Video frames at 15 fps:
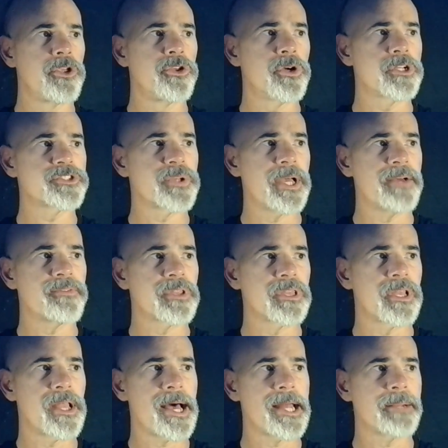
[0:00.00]
You also have a
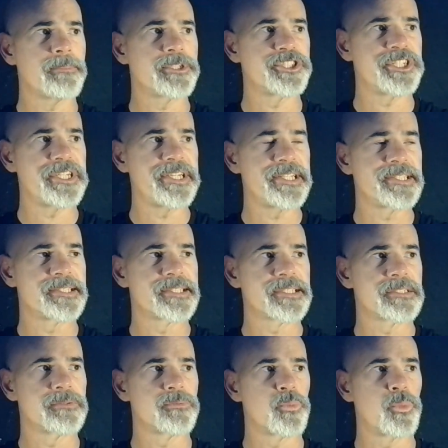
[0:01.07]
lot of
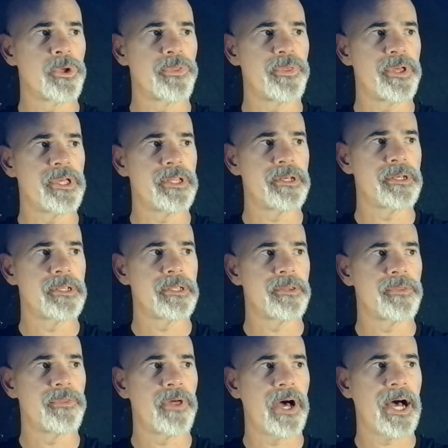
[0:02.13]
machines within
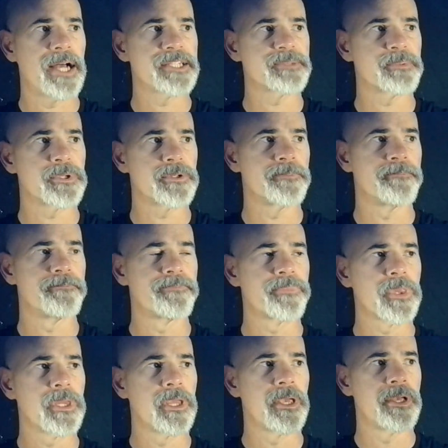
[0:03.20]
the hospital.
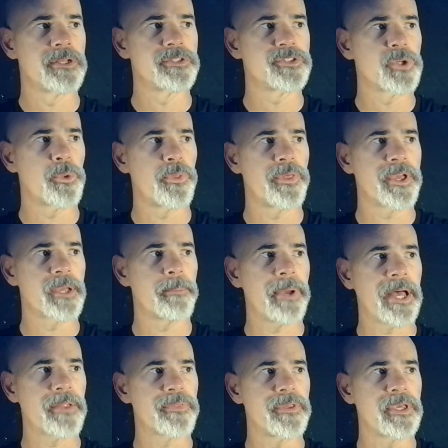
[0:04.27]
So think
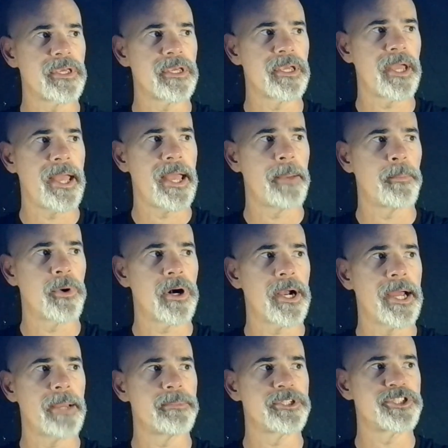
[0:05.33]
about the
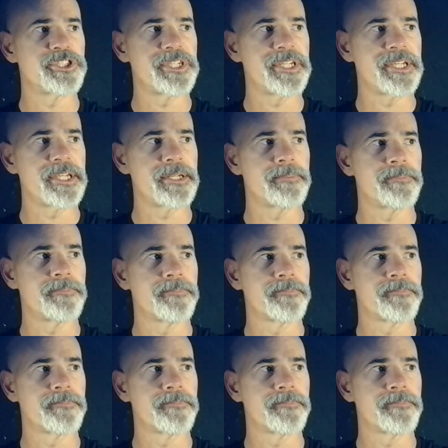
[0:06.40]
MRI machine,